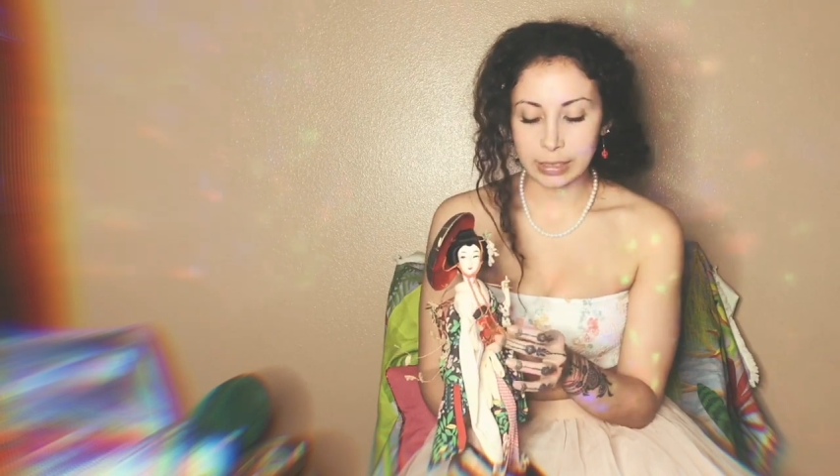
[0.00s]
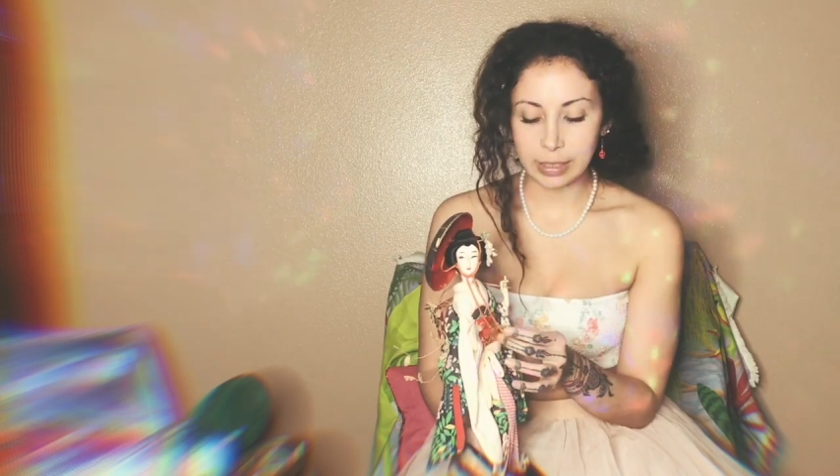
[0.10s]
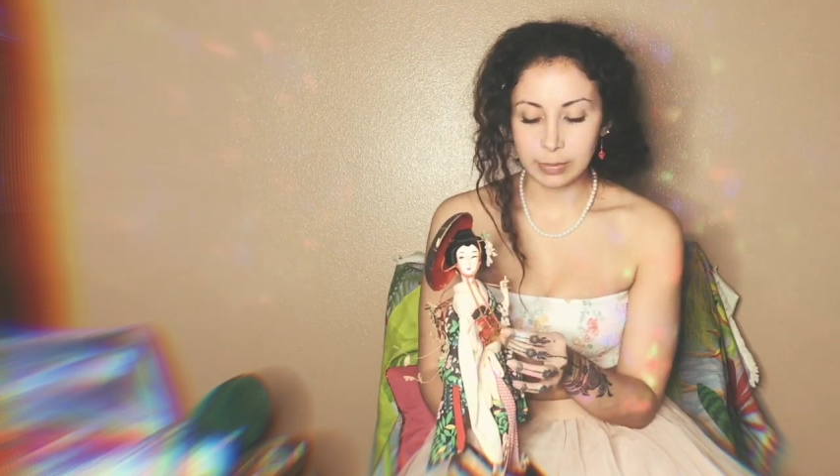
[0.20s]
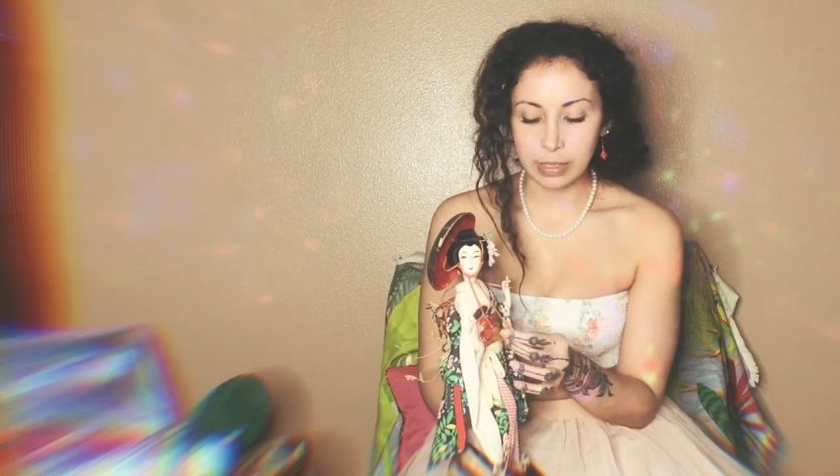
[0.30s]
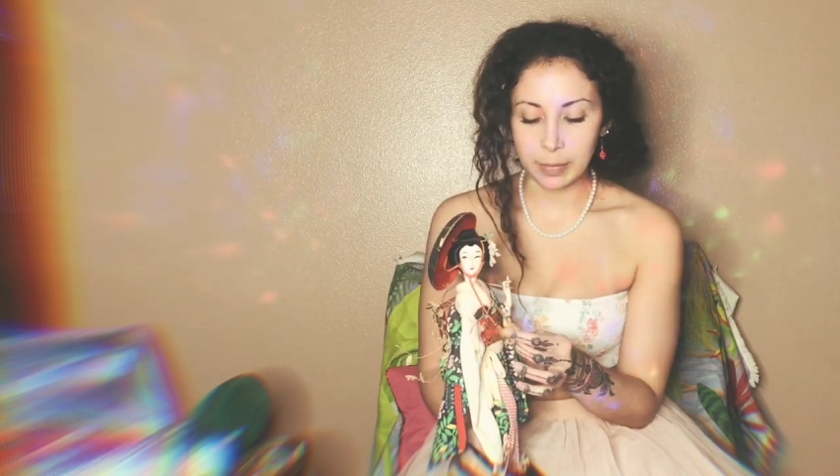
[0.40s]

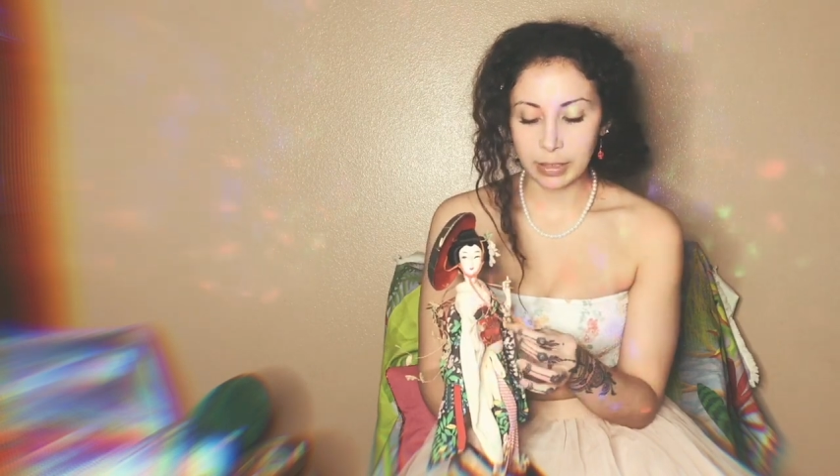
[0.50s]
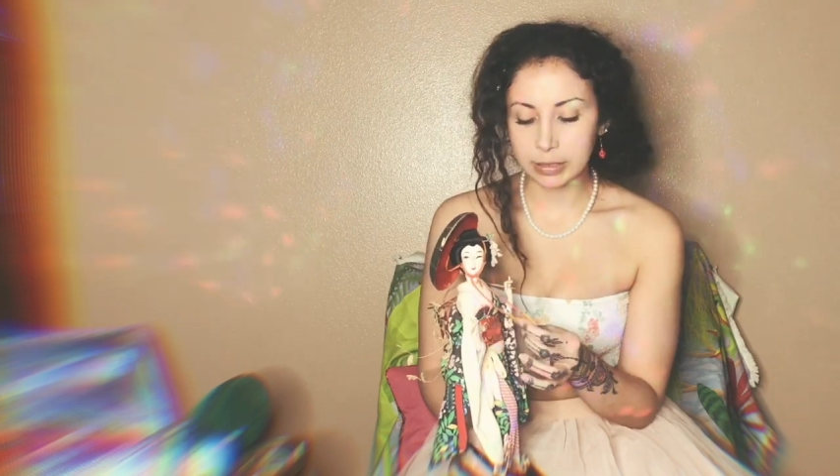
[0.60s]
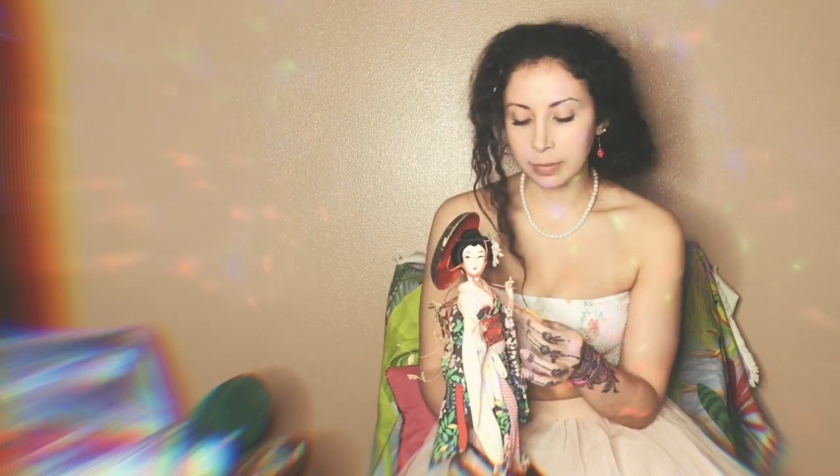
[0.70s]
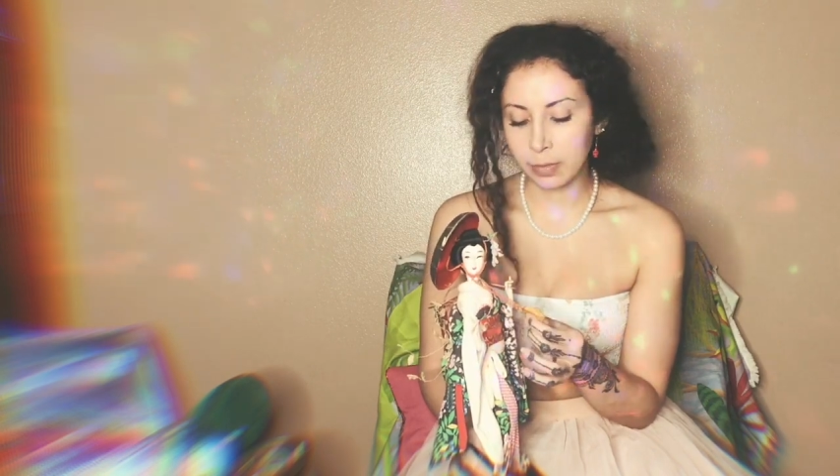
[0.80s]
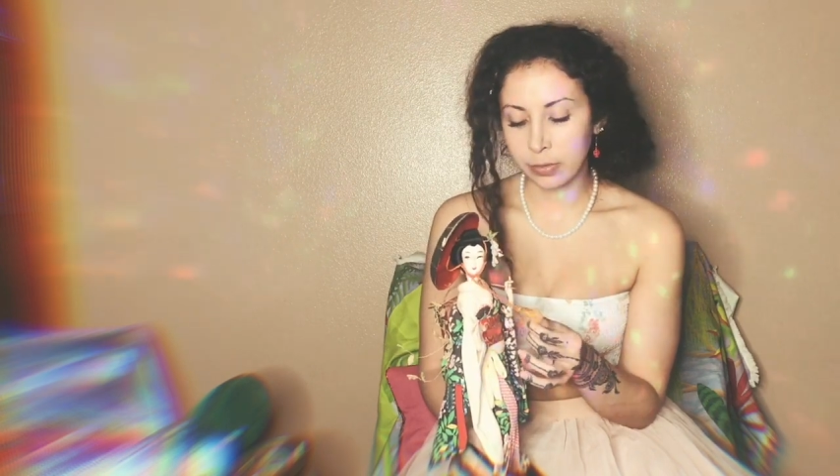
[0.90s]
adept at
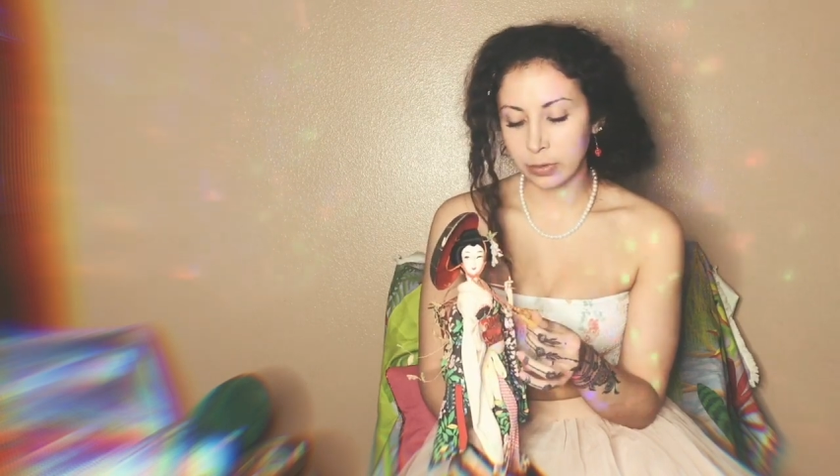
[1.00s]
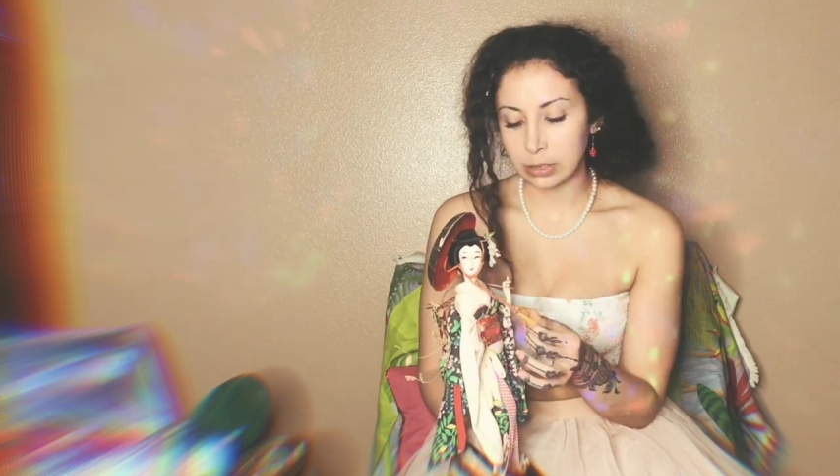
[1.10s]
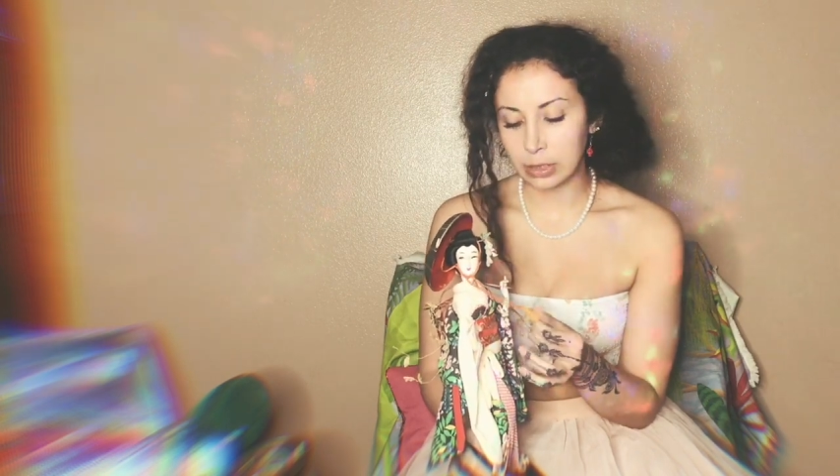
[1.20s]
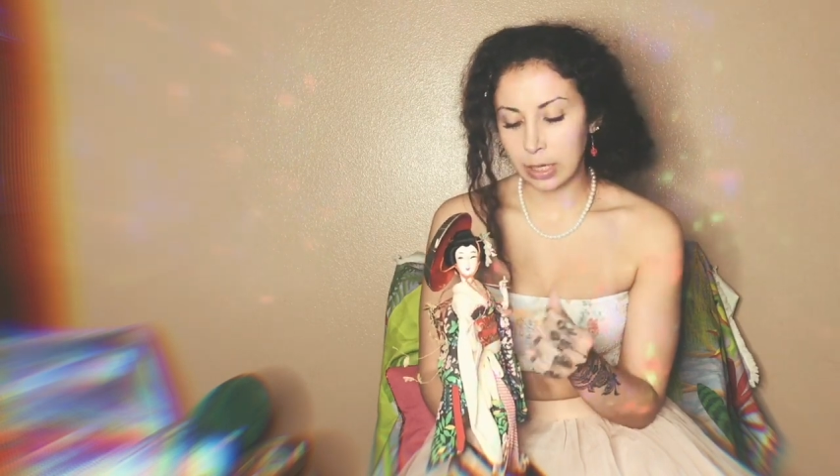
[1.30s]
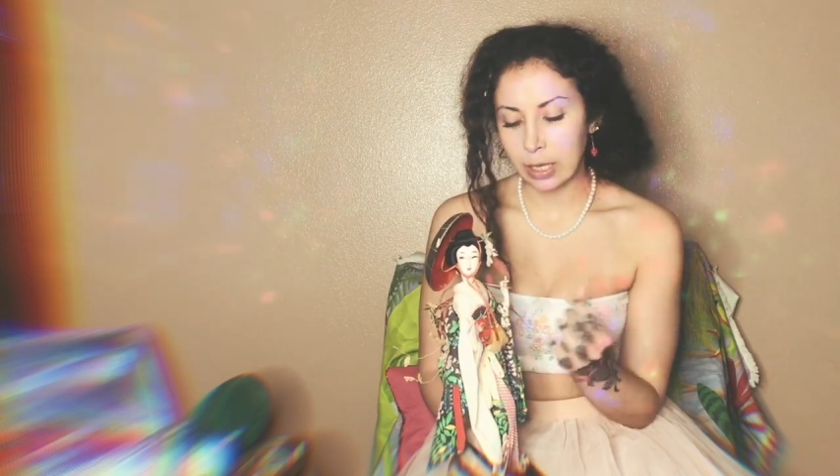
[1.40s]
mixing my
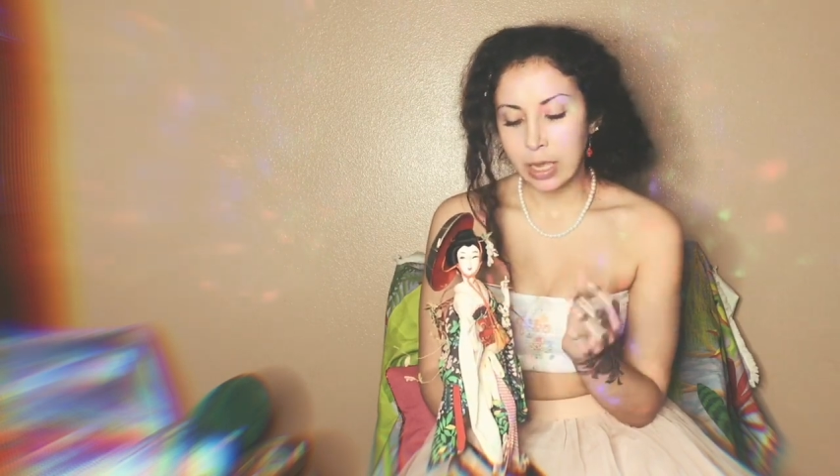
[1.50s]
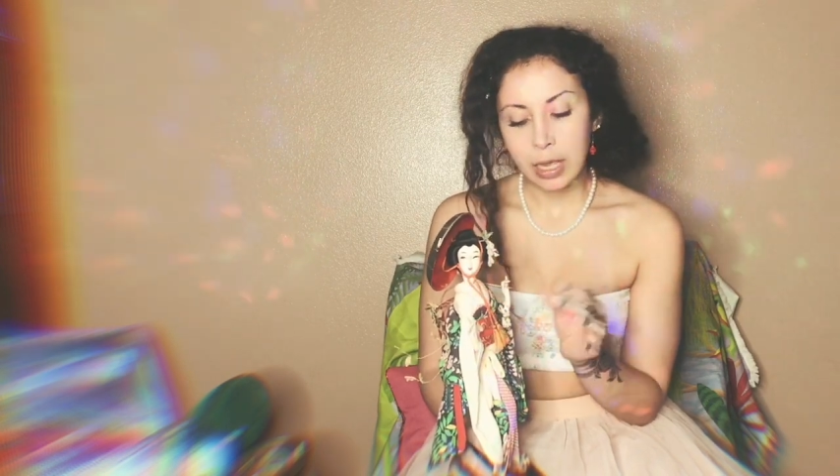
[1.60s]
words today.